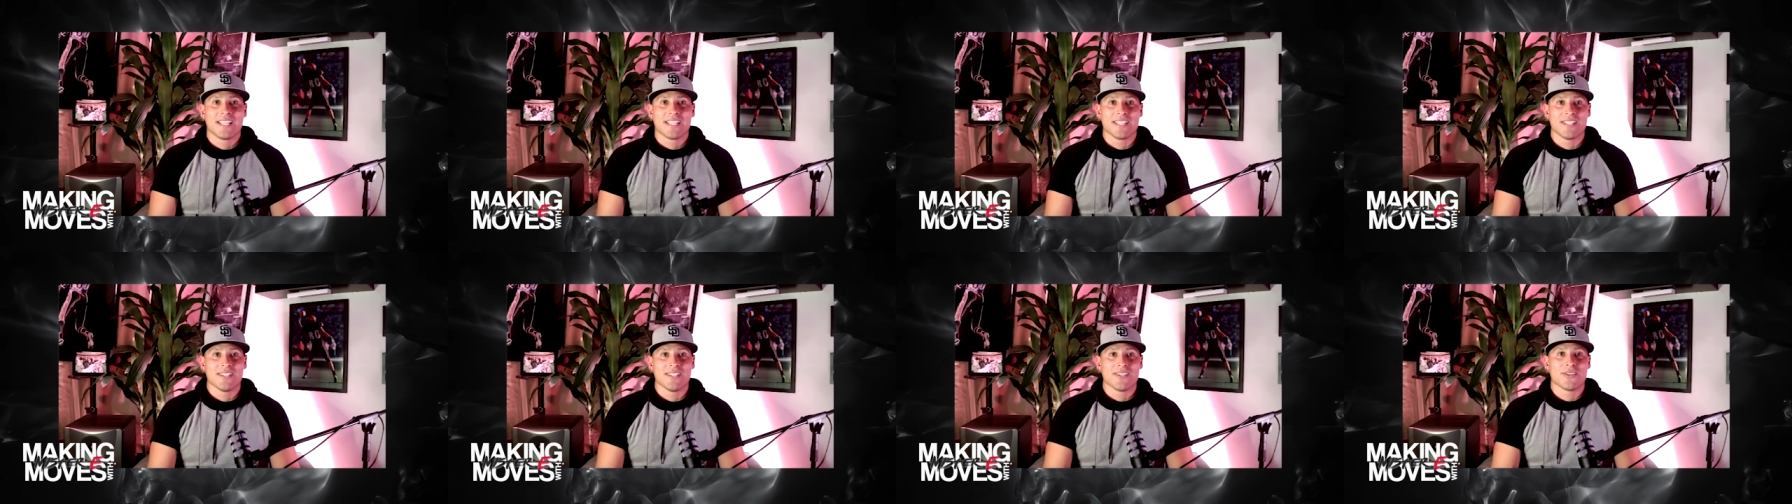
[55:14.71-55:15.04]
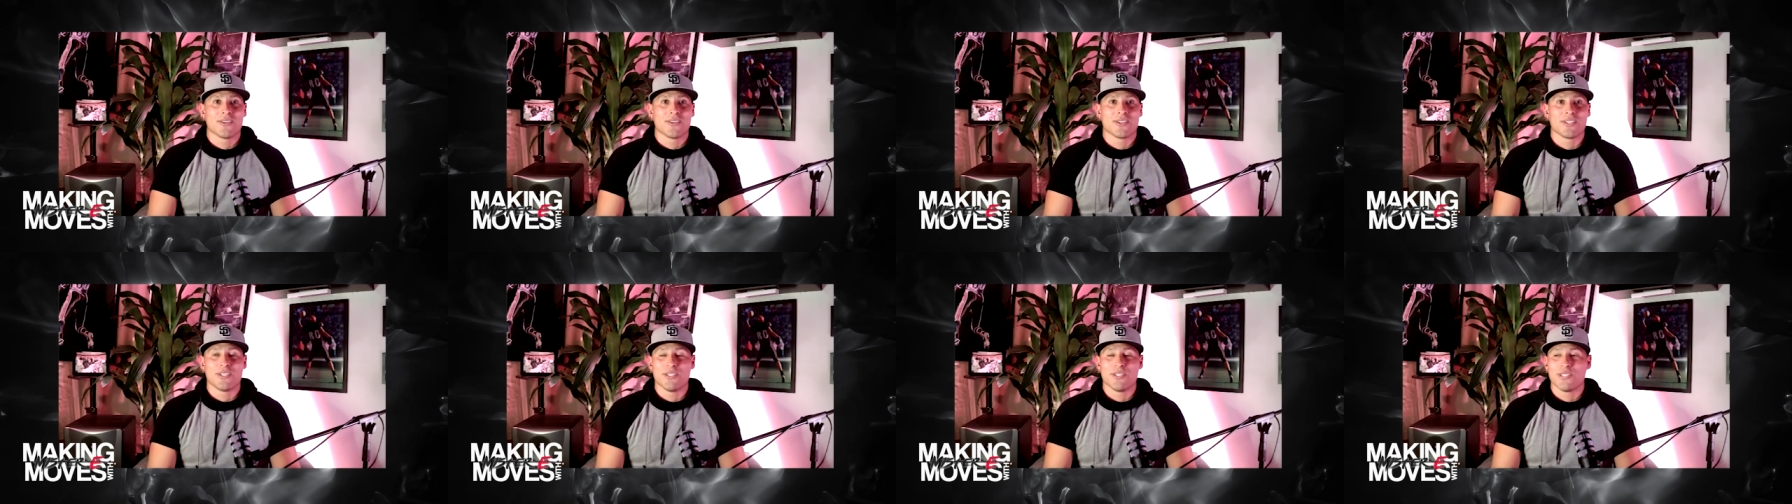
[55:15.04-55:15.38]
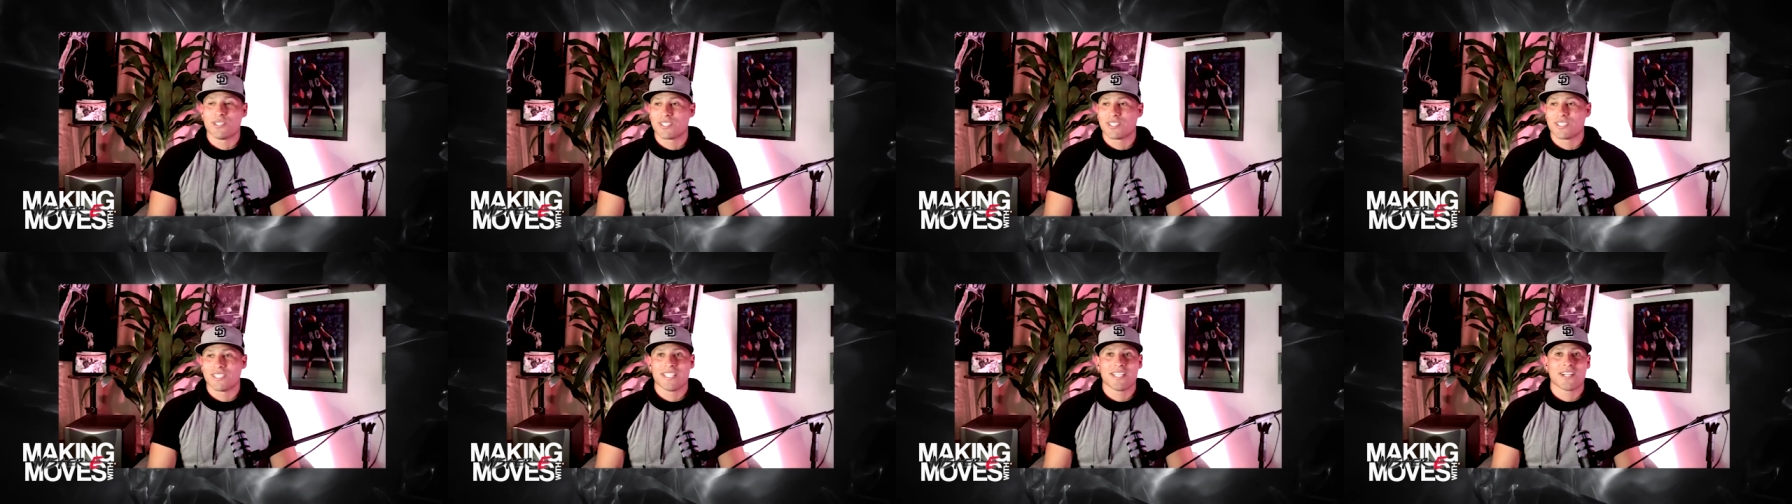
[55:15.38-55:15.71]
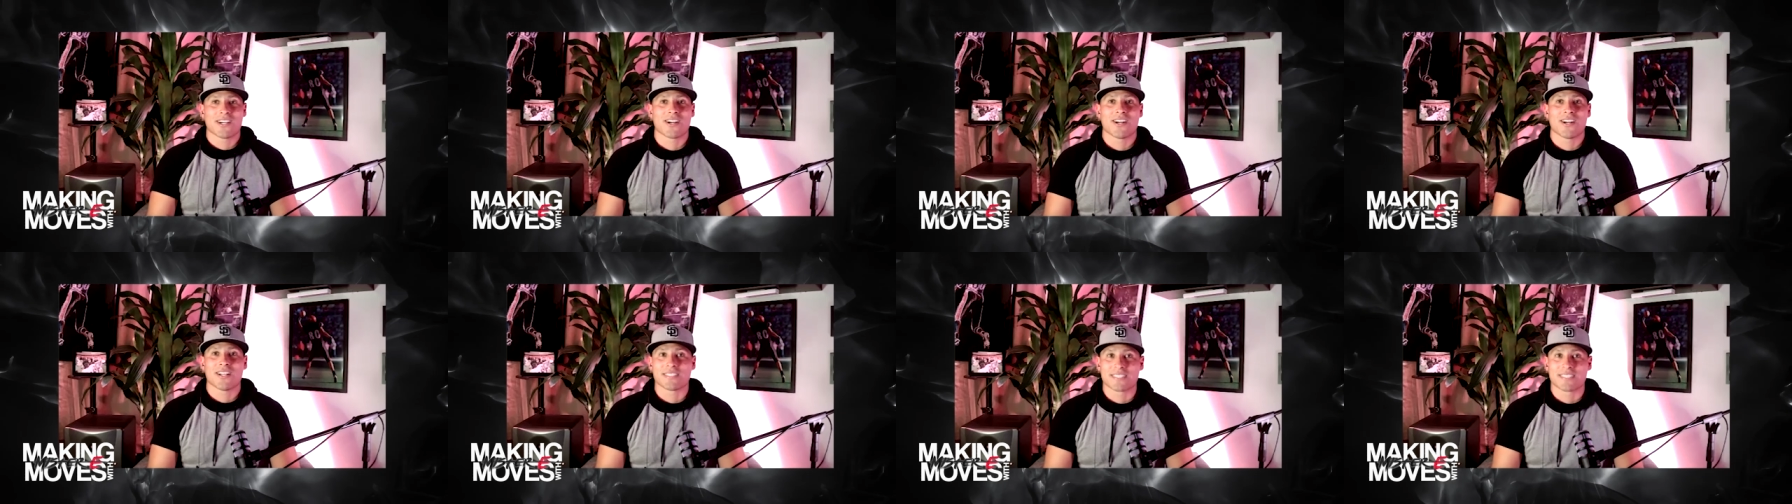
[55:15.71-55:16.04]
you know, usually
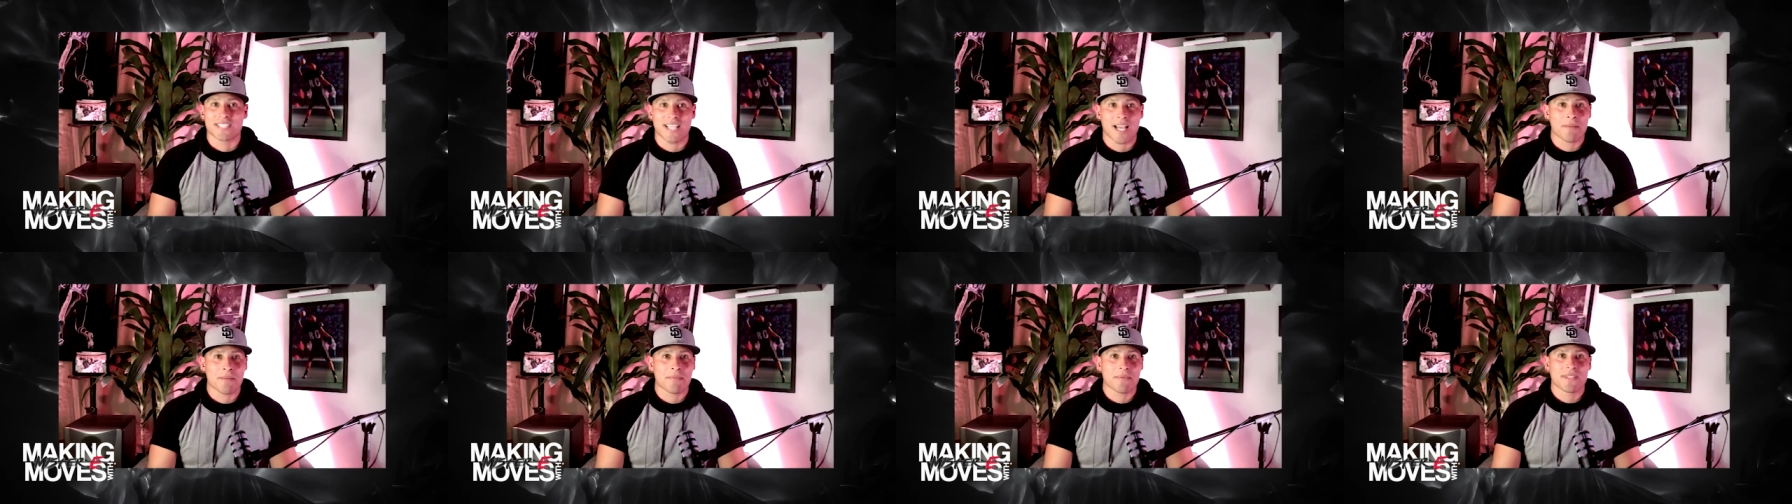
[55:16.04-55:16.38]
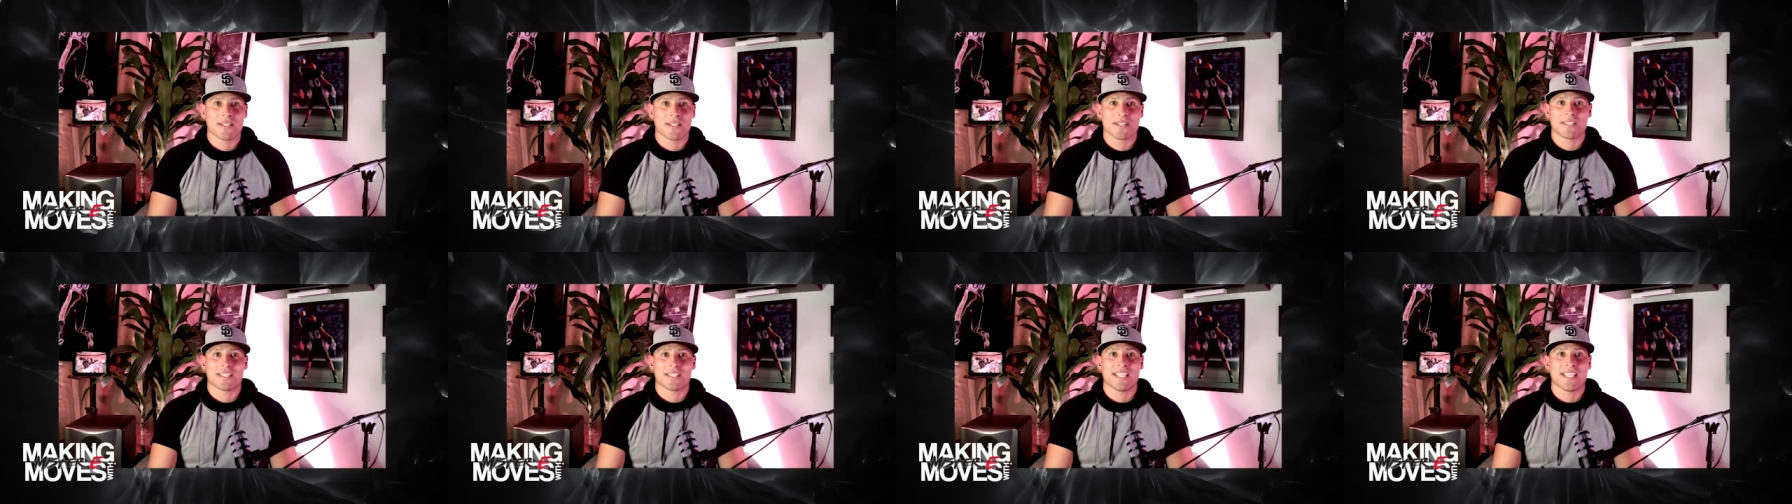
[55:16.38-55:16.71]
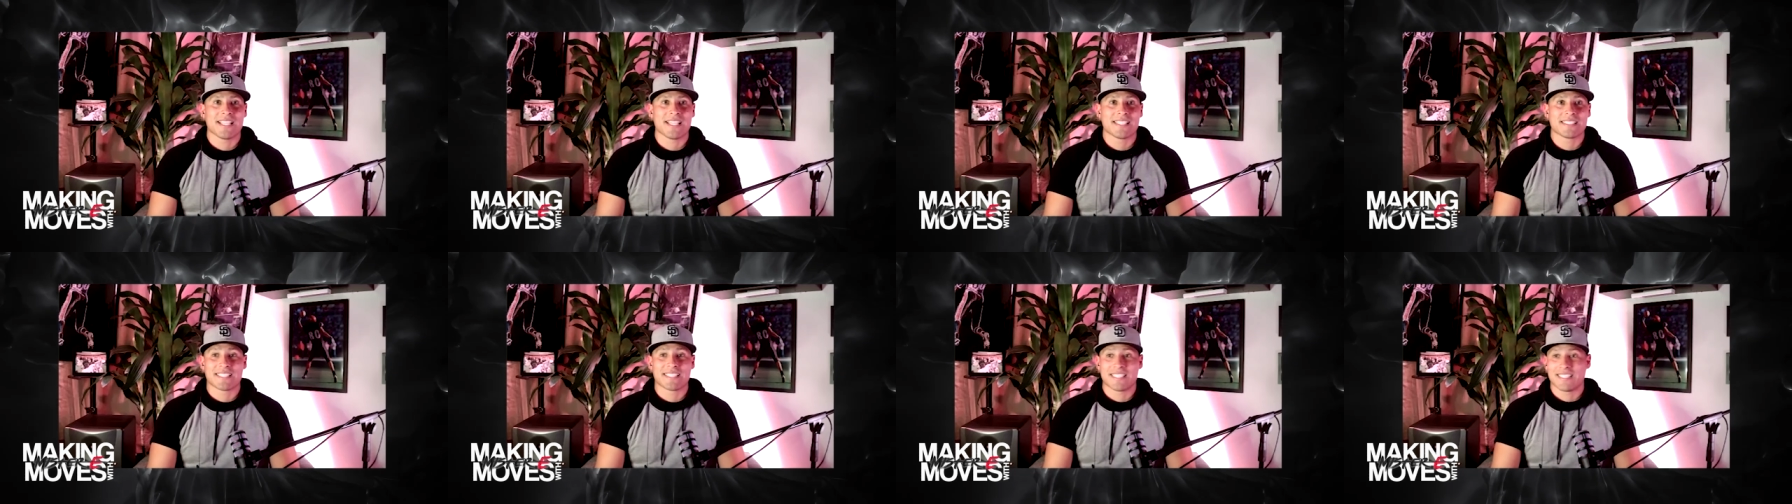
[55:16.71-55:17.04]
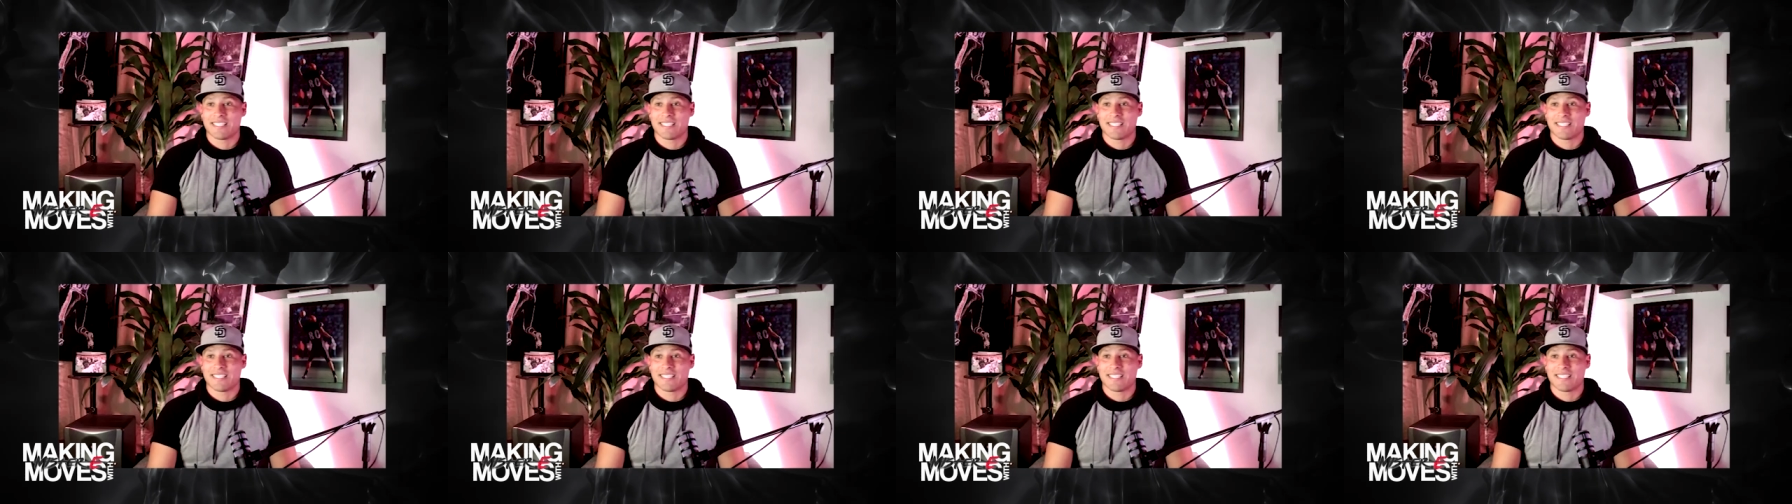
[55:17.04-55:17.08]
are on top of their things.